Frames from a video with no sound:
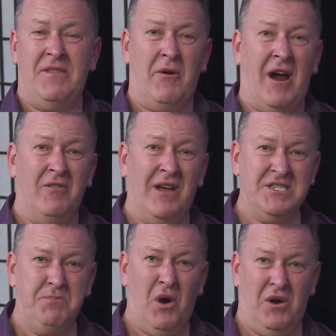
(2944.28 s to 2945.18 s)
in their own
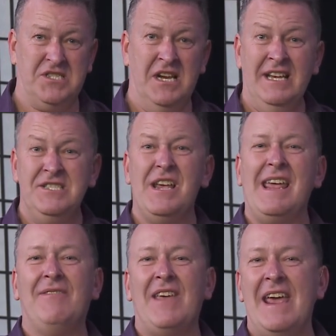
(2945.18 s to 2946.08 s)
lunchbox.
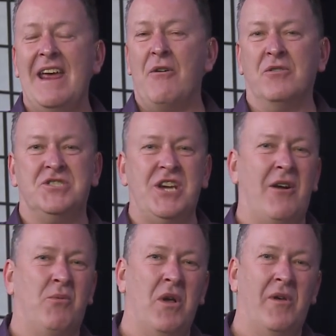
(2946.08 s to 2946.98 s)
Check out their hair on
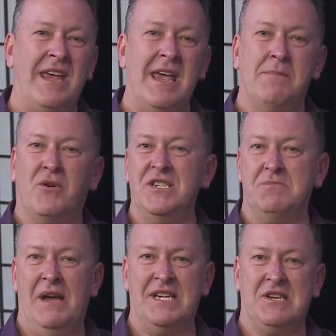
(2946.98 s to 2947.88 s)
Sharrod Wellingham,
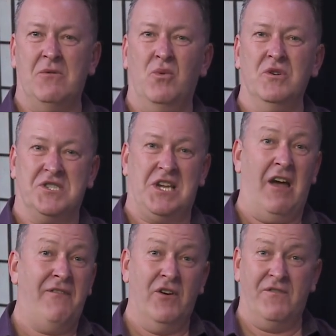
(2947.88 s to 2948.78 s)
Chris Masten, Will
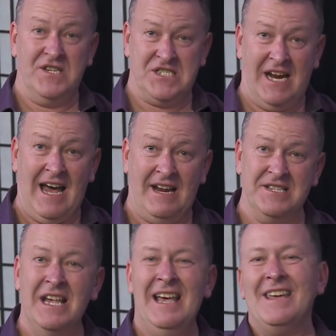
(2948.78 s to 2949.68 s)
Schofield for
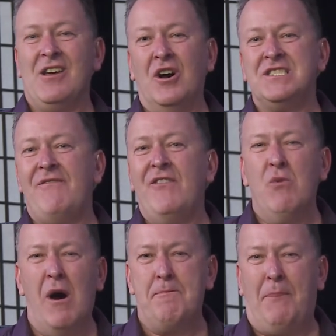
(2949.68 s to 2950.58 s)
starters. Guys, if
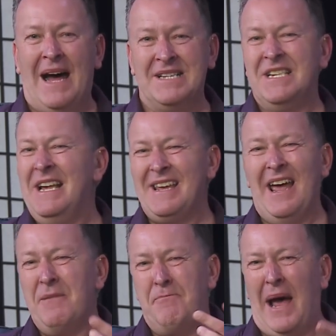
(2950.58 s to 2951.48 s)
you want buns,
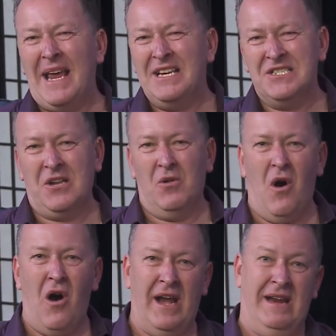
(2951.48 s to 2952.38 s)
go to Baker's
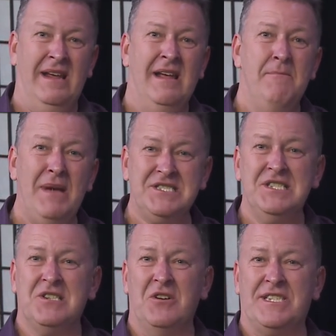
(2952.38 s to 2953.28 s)
Delight.
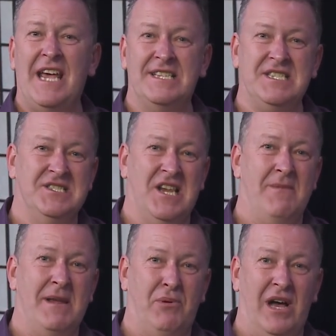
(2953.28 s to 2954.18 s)
Masten's got tats in so
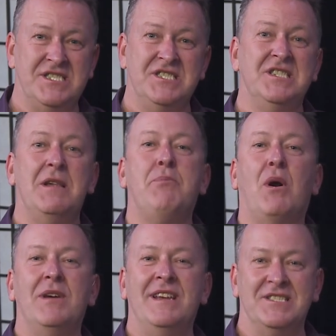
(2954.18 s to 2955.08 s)
many places, he
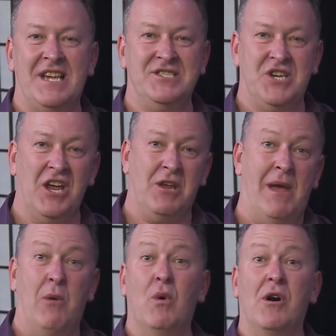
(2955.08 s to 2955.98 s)
probably does that joke
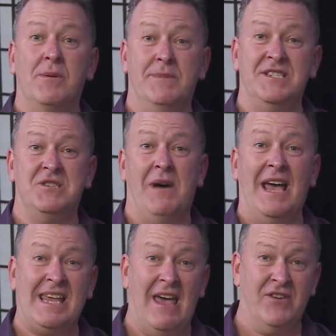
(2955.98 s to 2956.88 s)
about welcome to
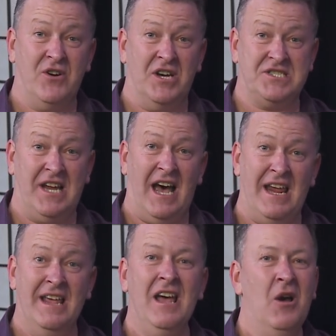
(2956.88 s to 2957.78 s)
Jamaica, have a nice
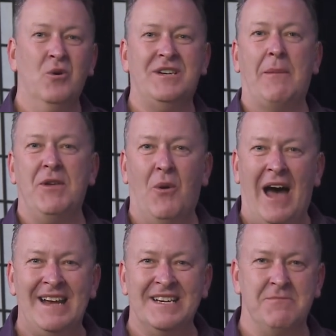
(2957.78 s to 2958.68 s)
day. Well,
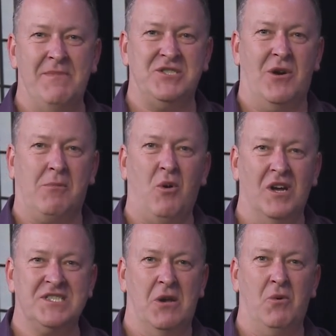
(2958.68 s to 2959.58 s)
WA doesn't measure up
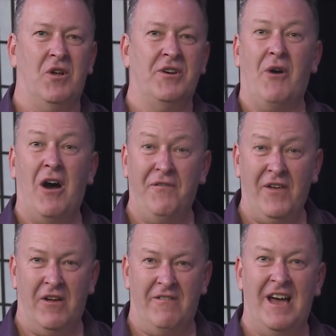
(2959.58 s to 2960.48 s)
quite so well on your old
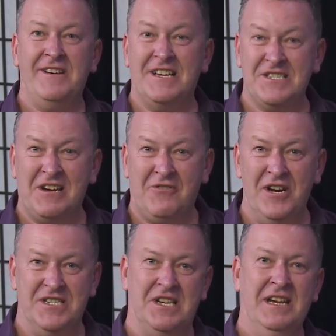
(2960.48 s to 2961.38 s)
fella, though, does it,
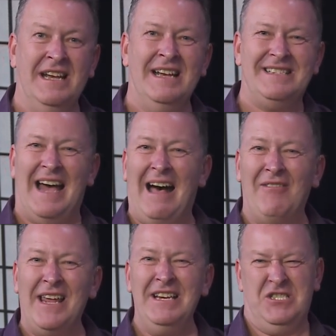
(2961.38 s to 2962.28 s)
Chris?
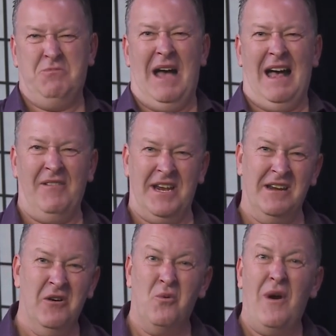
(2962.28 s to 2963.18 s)
Darling,
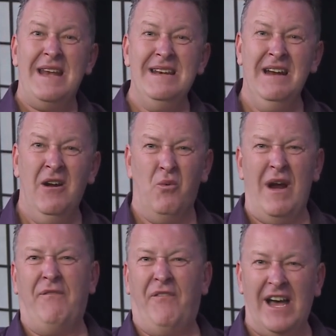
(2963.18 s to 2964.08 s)
schmarling. Red,
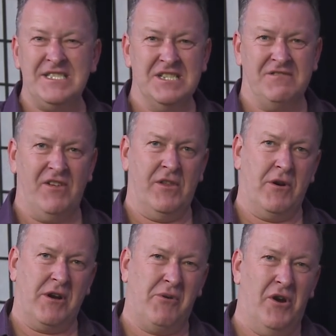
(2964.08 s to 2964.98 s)
red faces for the
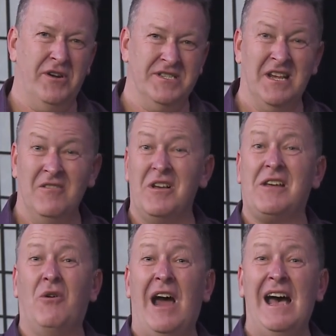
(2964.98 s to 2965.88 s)
recruiters.
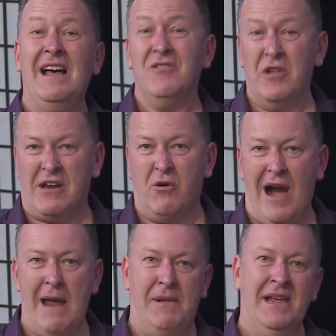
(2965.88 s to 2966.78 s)
Lacra,
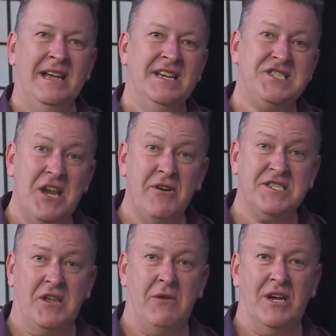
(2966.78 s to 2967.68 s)
crap.
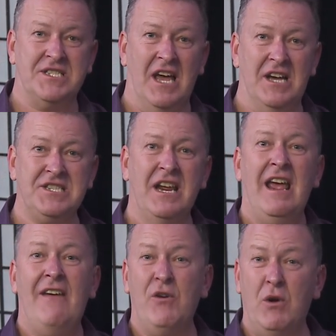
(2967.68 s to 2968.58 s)
Seriously, West Coast,
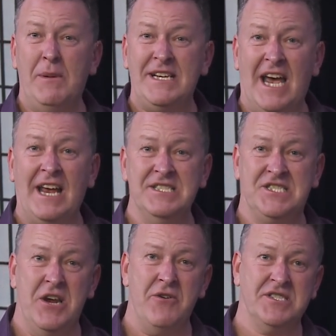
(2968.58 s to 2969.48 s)
if you want to be taken
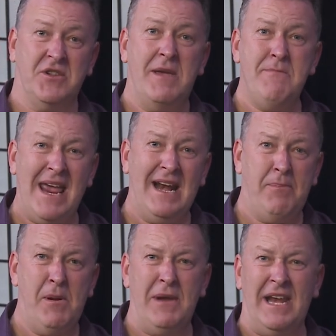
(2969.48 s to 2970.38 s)
seriously, man
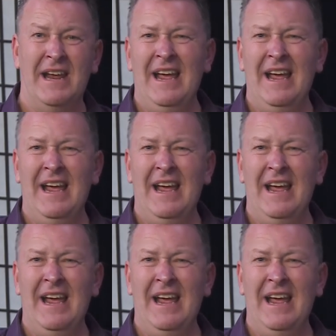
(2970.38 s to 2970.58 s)
up a bit